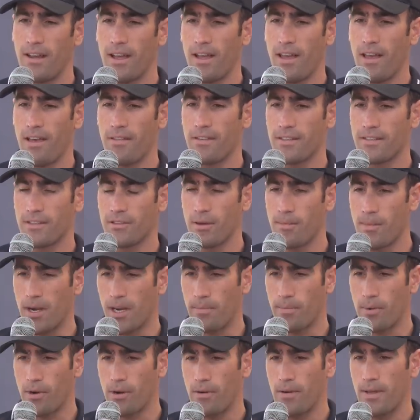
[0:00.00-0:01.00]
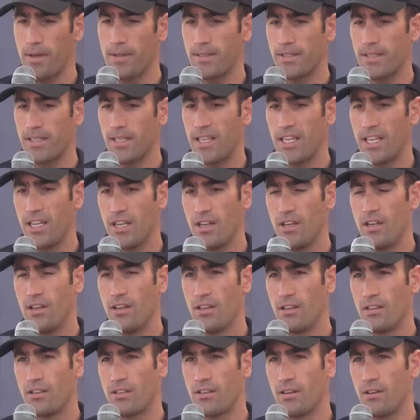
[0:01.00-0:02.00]
I had the stomach problems,
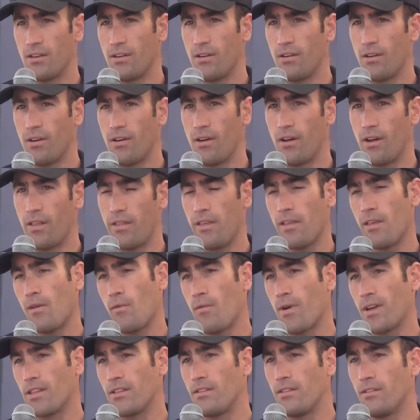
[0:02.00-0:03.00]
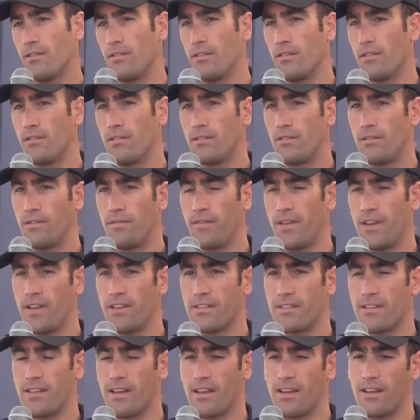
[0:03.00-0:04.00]
so I didn't want to, to
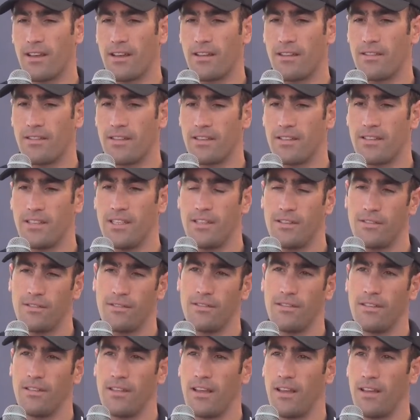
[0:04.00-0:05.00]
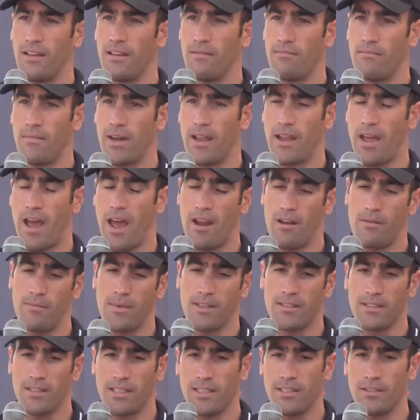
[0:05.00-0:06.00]
finish the, the season, my
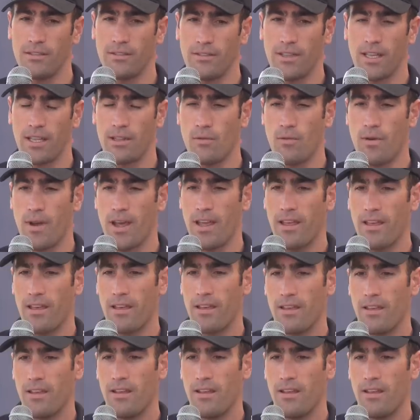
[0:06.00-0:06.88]
Ironman season that way.